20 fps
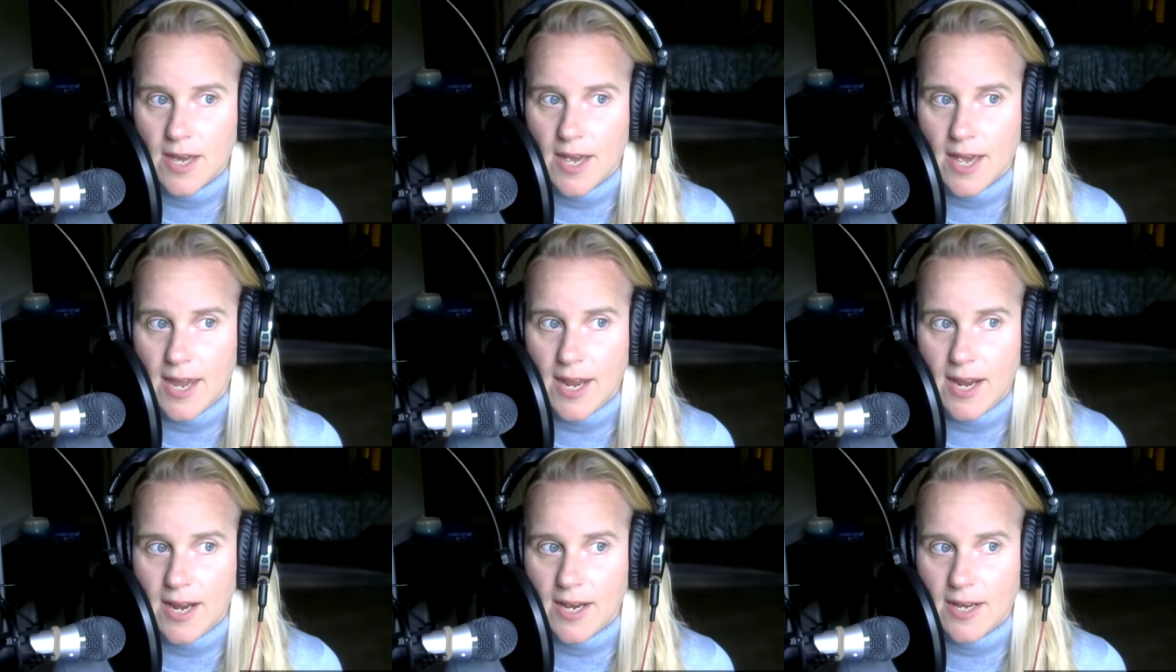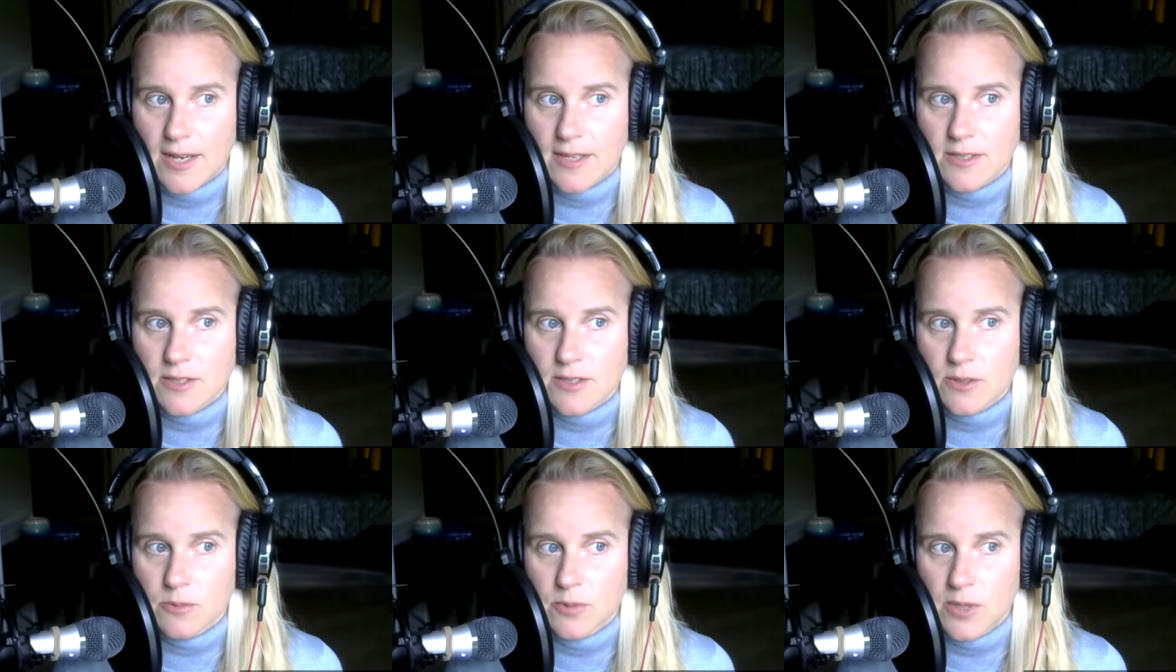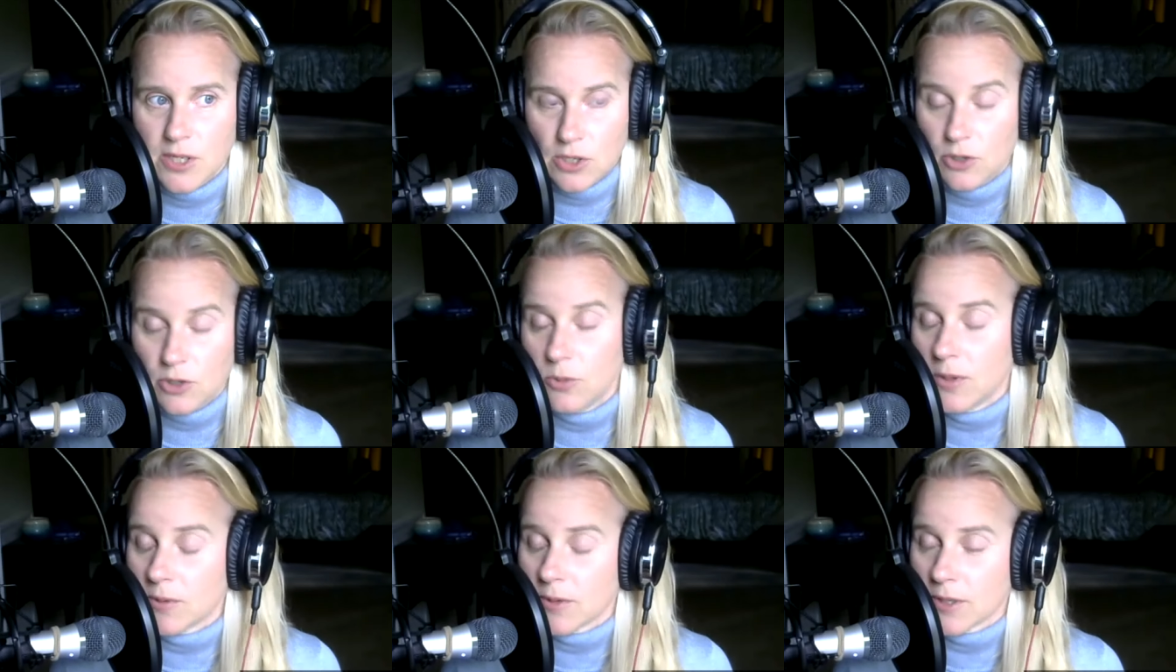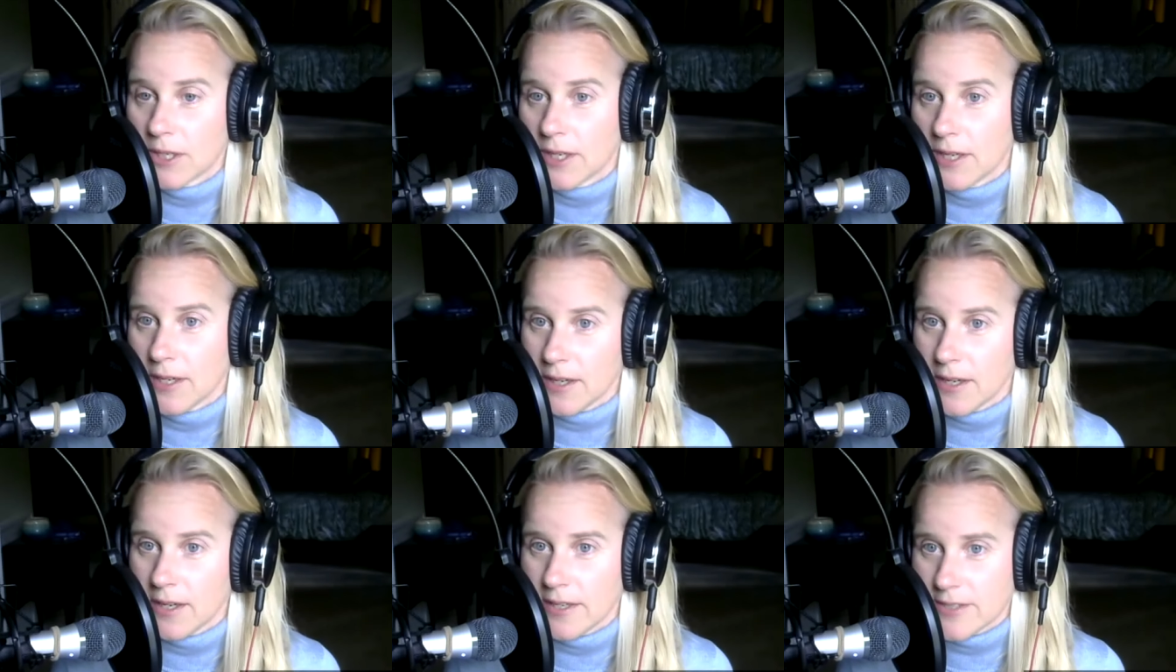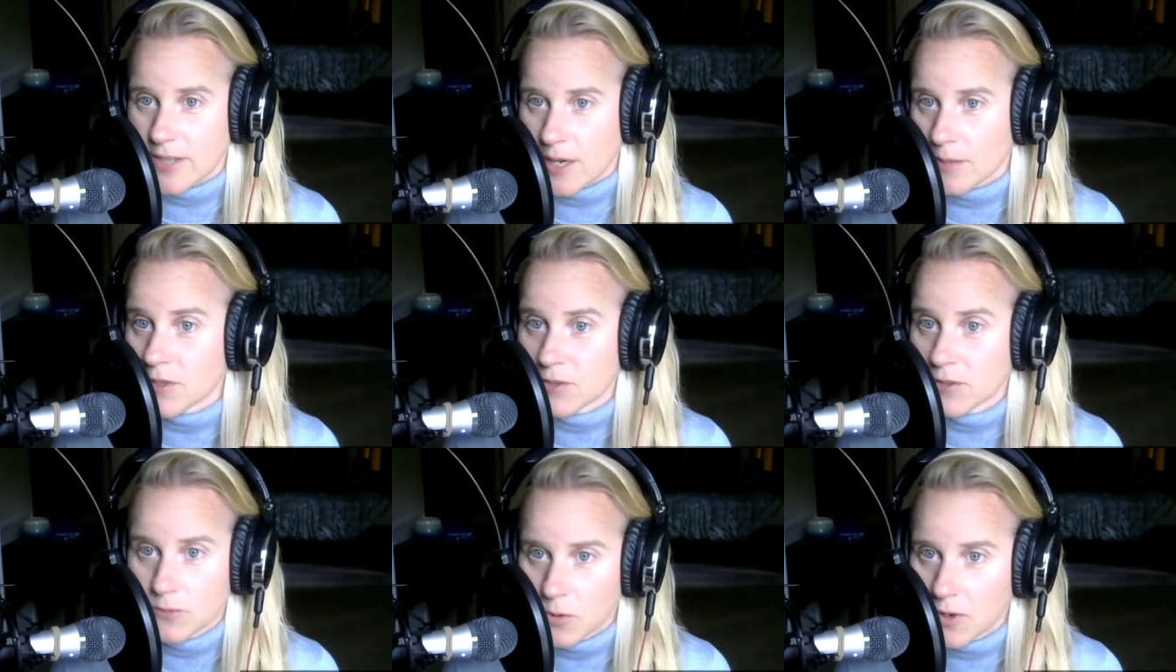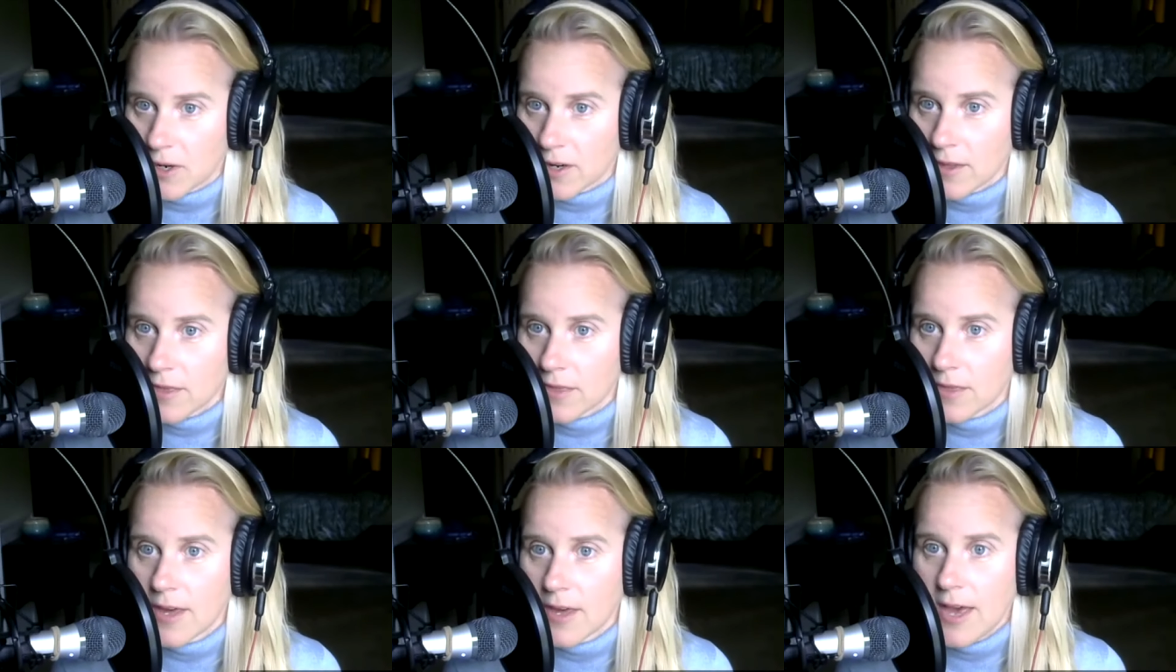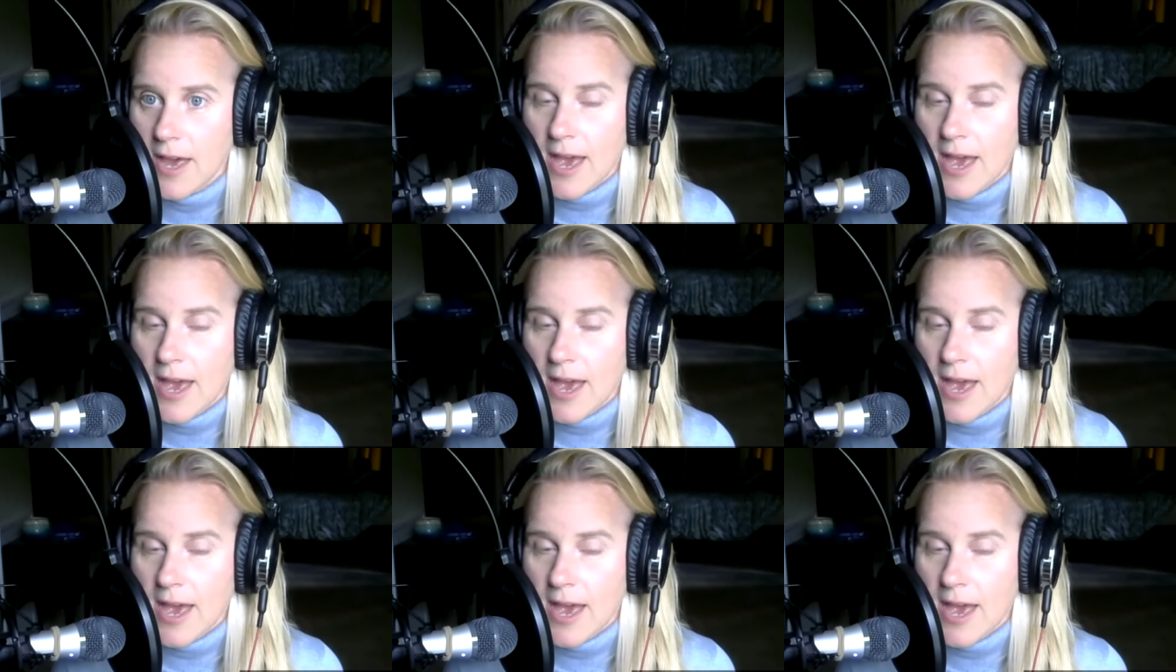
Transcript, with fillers: and we knew we were going to adopt a fourth,